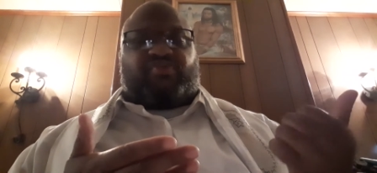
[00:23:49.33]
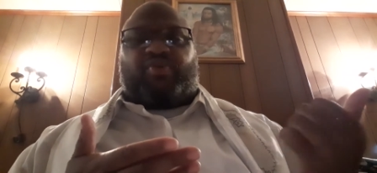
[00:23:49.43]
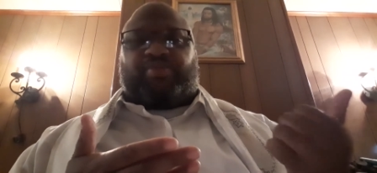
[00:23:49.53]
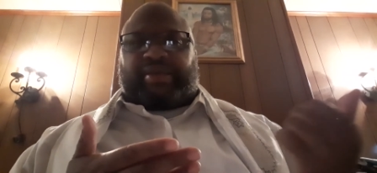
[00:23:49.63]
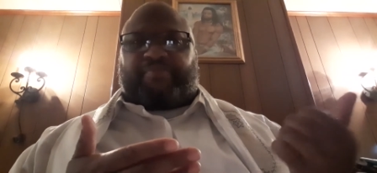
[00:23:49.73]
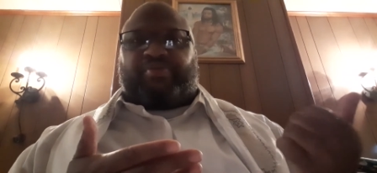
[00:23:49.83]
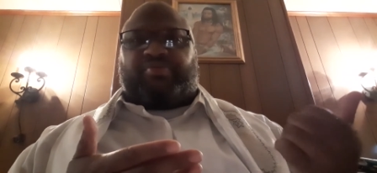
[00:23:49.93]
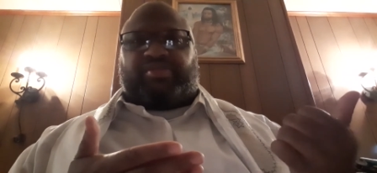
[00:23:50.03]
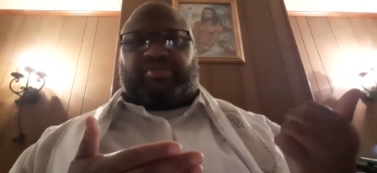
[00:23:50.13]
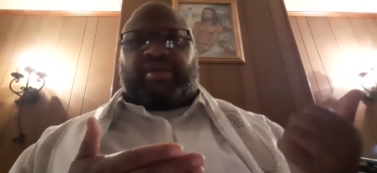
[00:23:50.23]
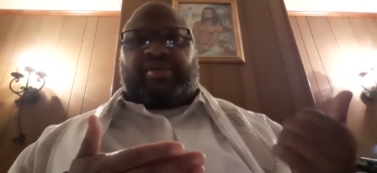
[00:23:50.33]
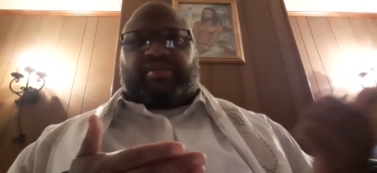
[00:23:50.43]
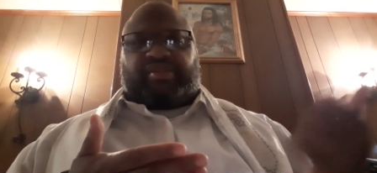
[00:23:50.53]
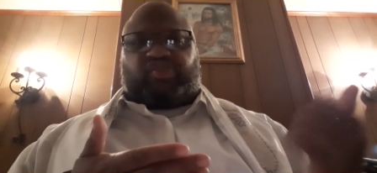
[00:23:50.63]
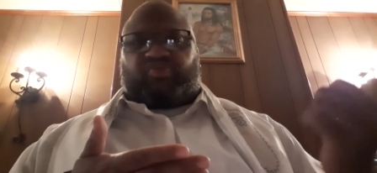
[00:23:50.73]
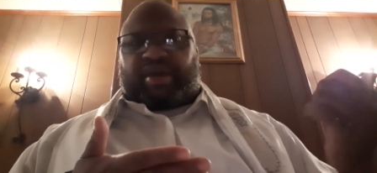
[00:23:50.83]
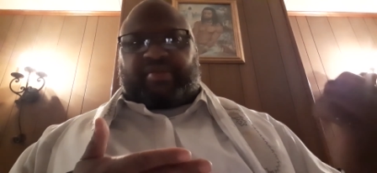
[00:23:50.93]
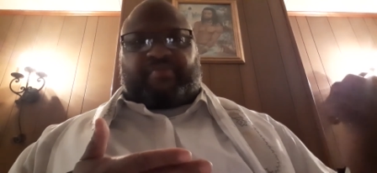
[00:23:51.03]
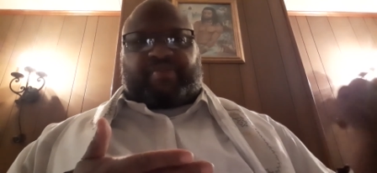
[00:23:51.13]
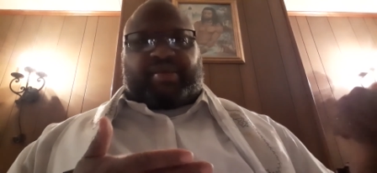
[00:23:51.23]
wrong with that person that's trying
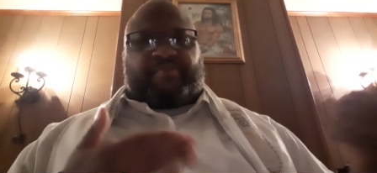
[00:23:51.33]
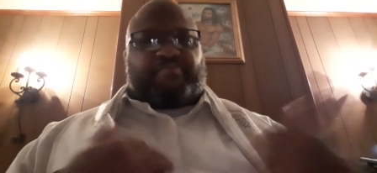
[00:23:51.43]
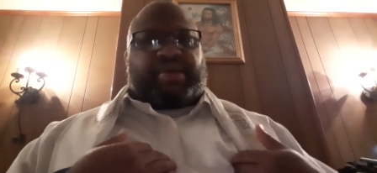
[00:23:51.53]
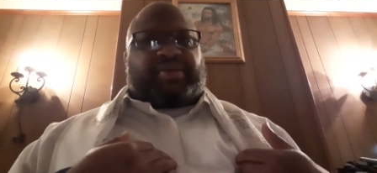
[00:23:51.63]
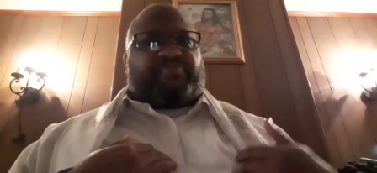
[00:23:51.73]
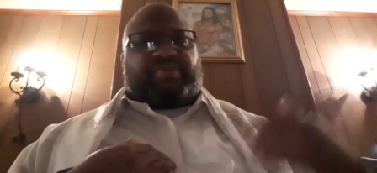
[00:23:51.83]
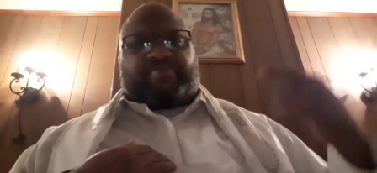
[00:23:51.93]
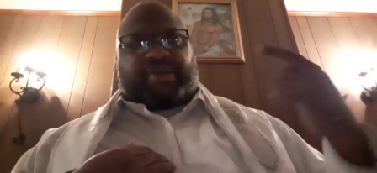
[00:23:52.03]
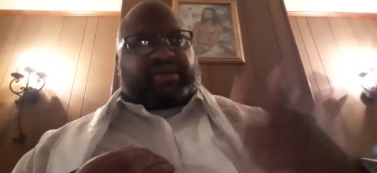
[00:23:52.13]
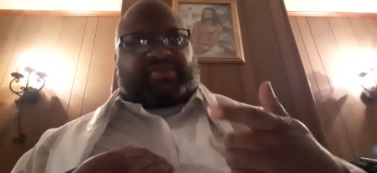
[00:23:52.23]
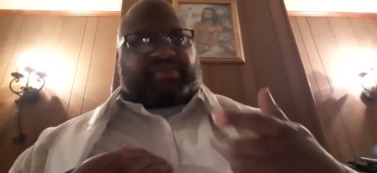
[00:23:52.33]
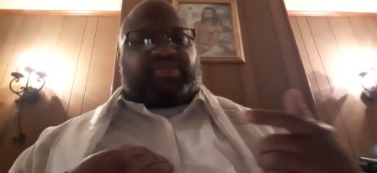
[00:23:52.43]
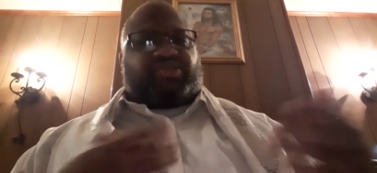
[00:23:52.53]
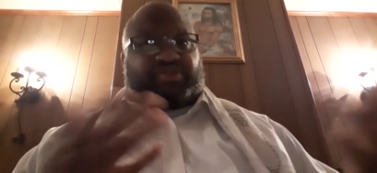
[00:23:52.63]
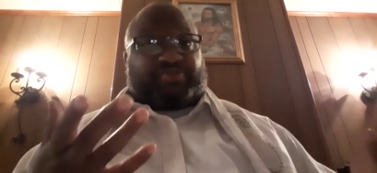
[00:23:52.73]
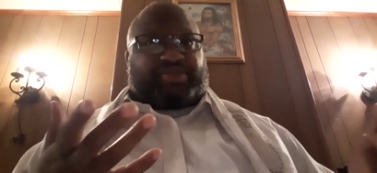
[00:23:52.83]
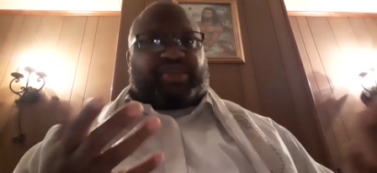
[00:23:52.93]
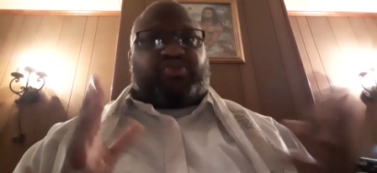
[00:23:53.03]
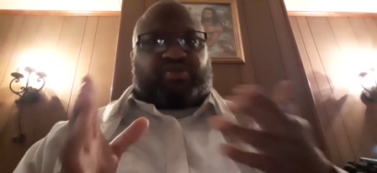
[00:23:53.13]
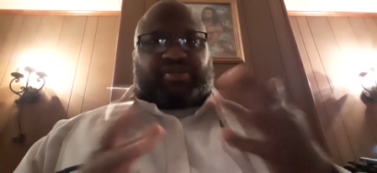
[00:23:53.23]
to make me make a decision. You know what I'm
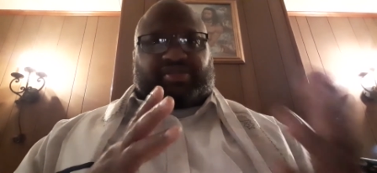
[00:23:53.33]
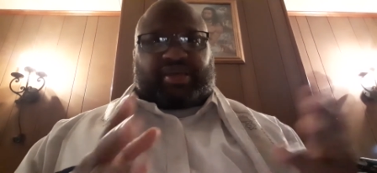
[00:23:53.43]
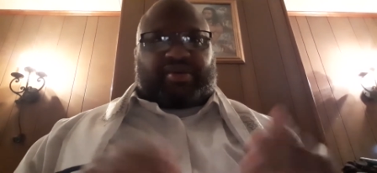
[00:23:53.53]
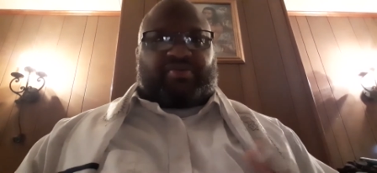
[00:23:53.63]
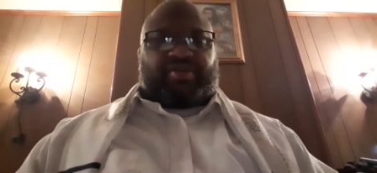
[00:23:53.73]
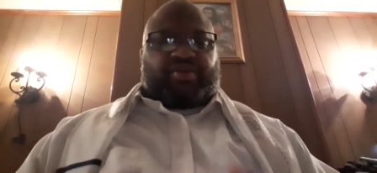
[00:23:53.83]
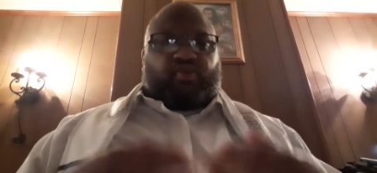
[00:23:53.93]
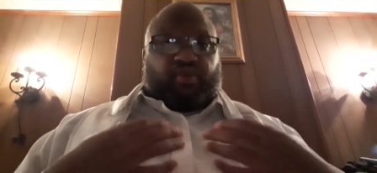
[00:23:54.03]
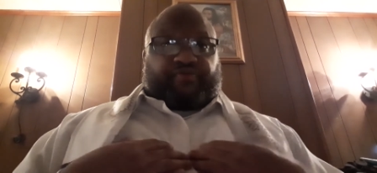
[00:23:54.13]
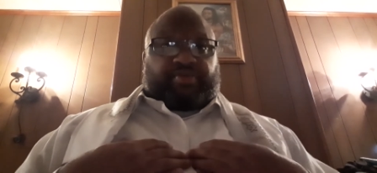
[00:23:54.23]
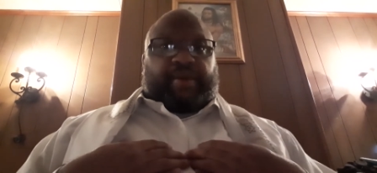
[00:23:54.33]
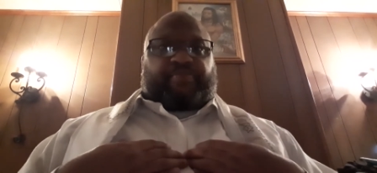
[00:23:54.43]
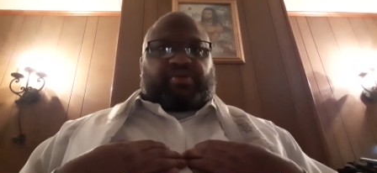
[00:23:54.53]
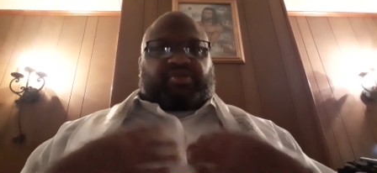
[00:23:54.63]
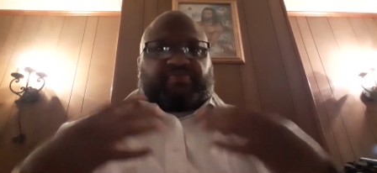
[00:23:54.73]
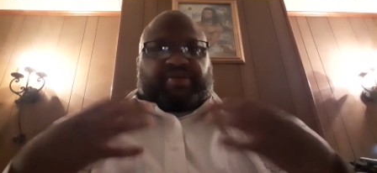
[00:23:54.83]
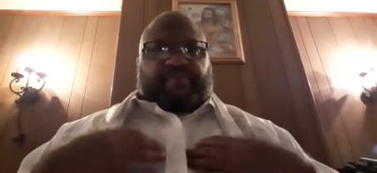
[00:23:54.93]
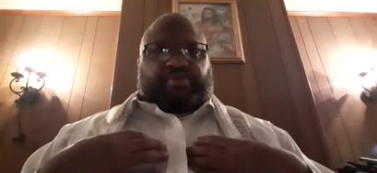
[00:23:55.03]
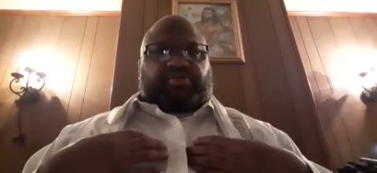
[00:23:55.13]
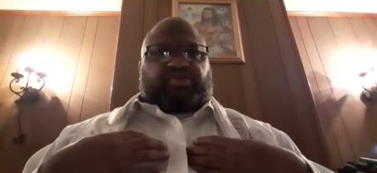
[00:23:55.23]
saying? You can tell. Or if you're that person
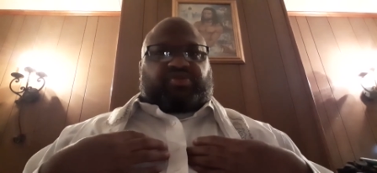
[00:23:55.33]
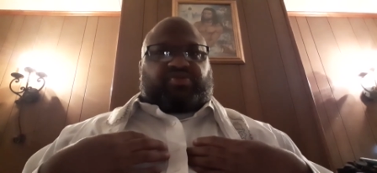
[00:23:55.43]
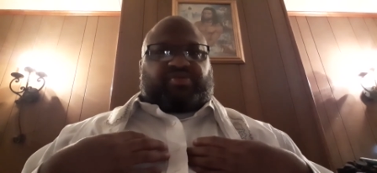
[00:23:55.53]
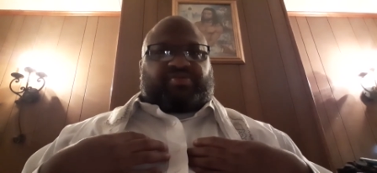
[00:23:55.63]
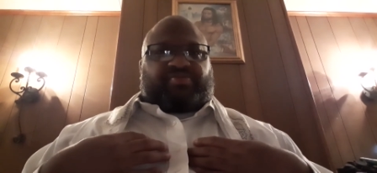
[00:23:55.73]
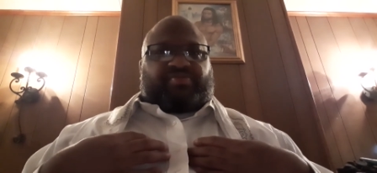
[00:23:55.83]
being persecuted